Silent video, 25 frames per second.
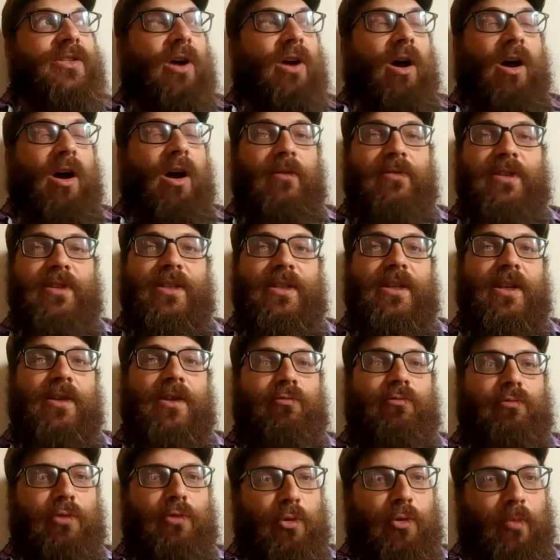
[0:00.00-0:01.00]
harvested
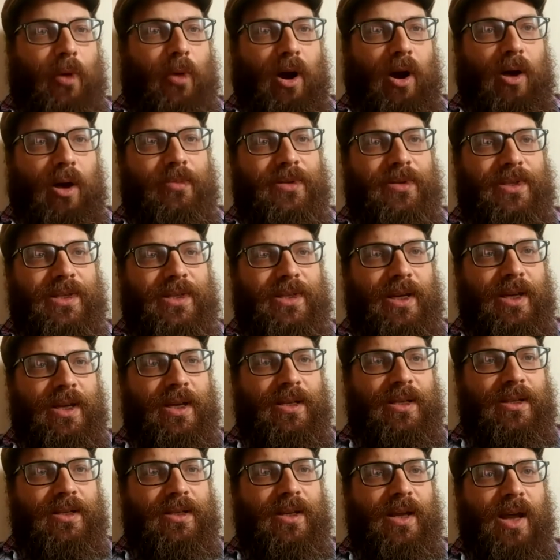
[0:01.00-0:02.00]
rhubarb
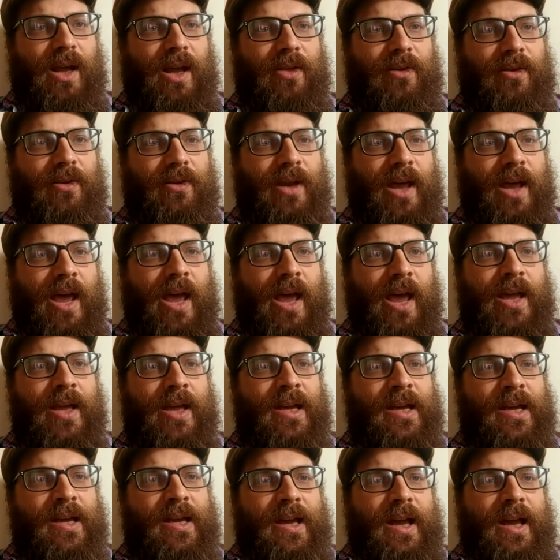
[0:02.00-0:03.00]
seeds the other day.
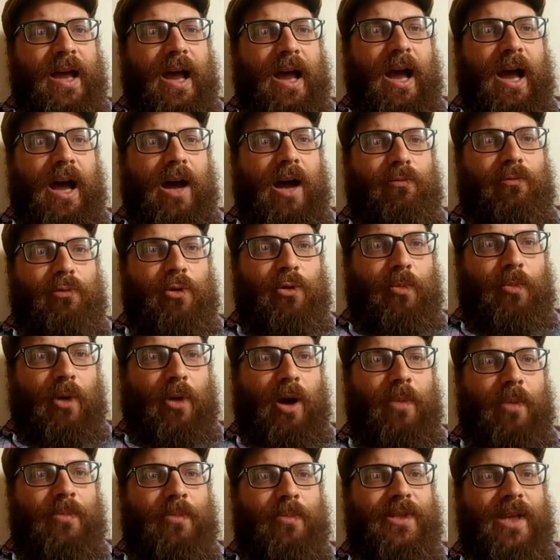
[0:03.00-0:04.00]
Uh,
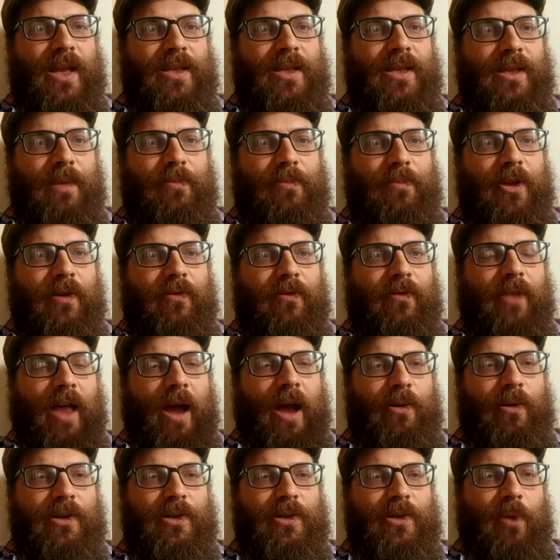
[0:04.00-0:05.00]
rhubarb sends up their
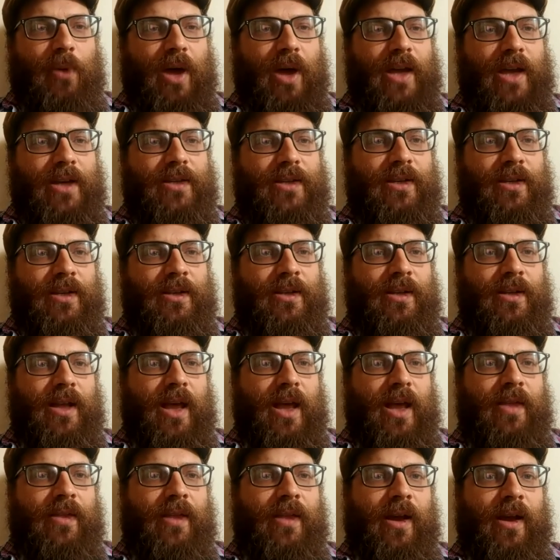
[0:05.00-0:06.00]
flower spikes, and
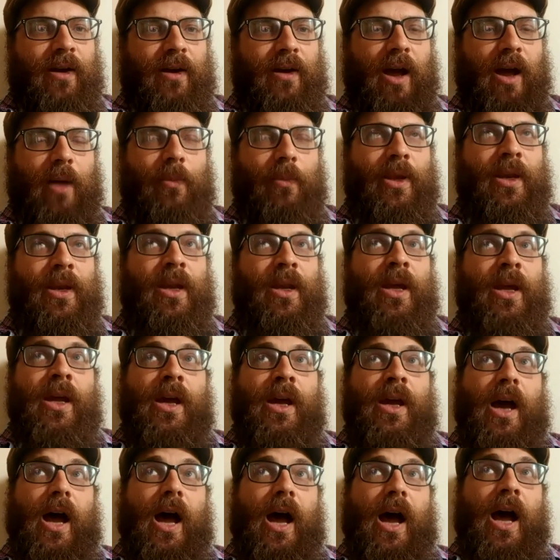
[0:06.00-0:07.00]
and they're coming.
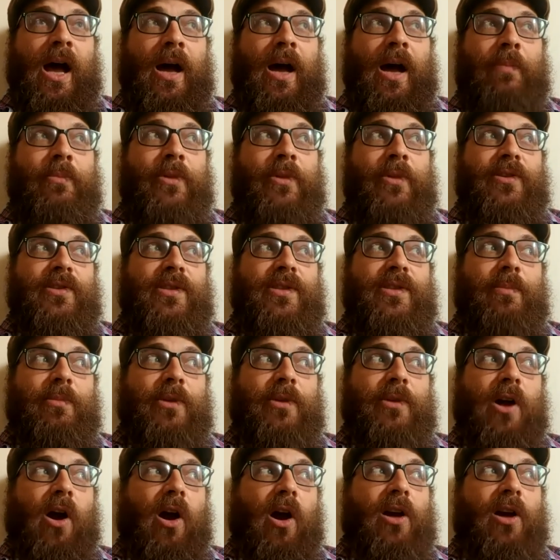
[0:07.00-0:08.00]
Uh, there's some
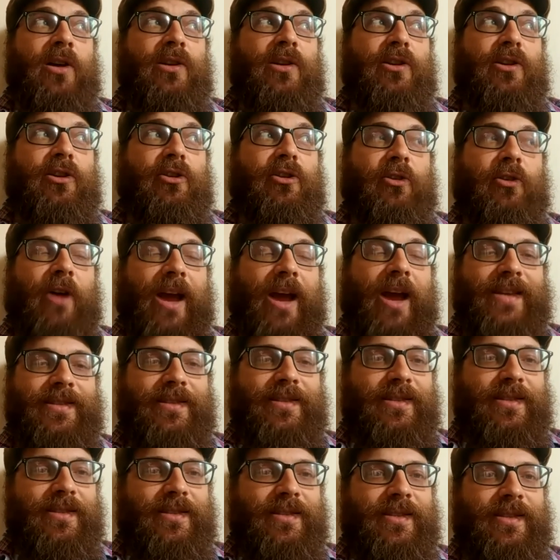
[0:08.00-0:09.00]
garden
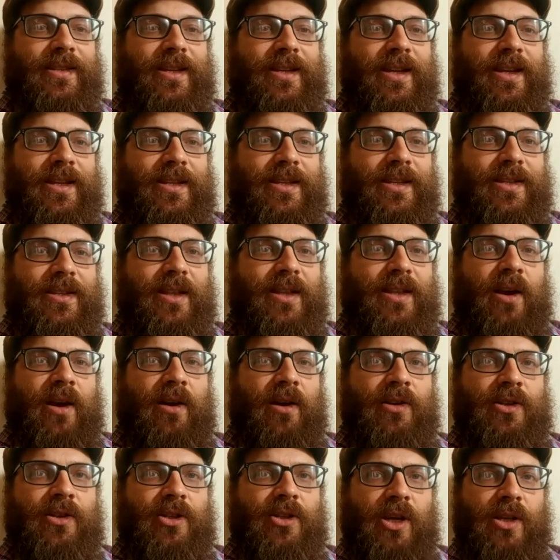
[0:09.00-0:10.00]
cress seeds that
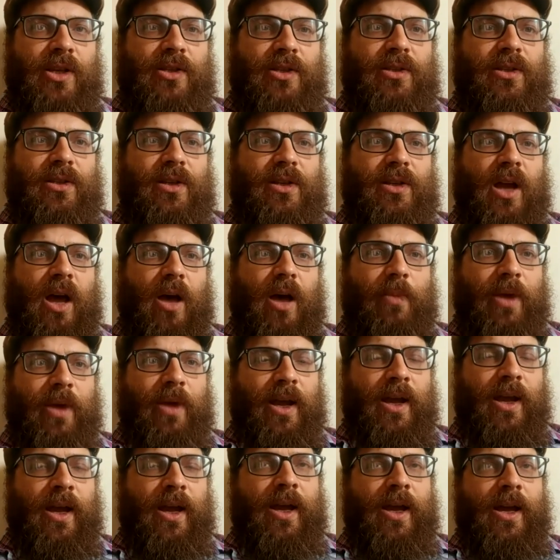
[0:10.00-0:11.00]
are just
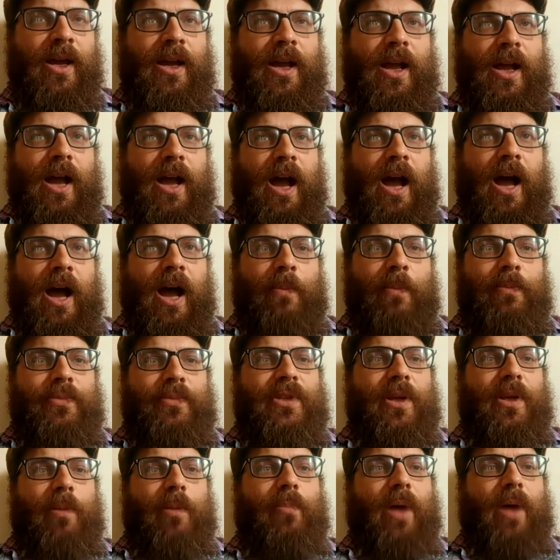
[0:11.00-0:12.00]
coming. Um,
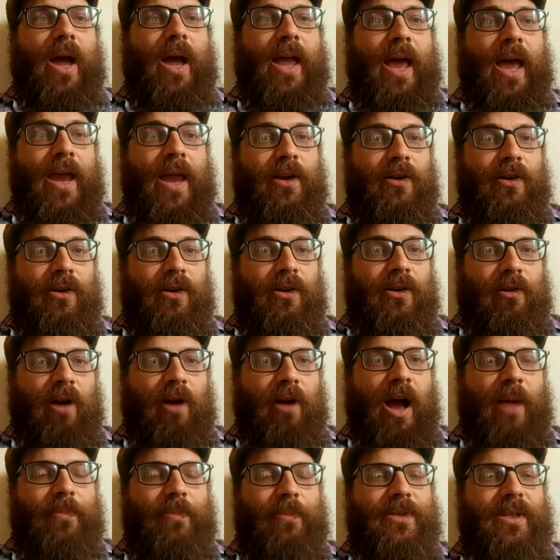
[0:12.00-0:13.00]
some biennial
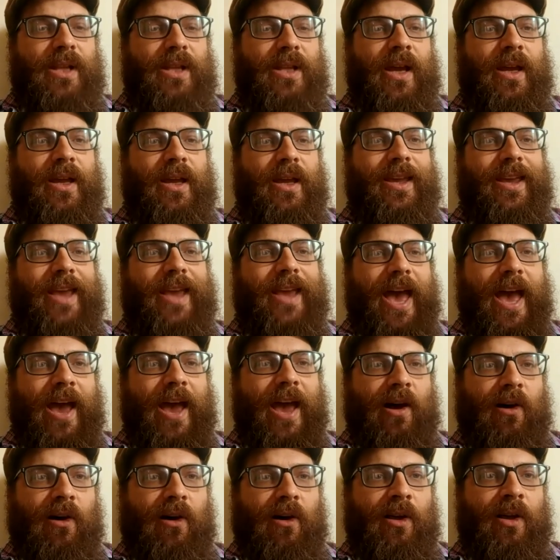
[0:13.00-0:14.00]
crops like
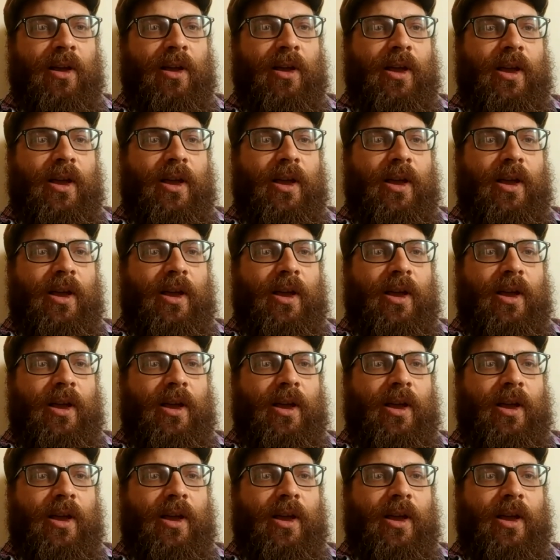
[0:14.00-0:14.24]
kale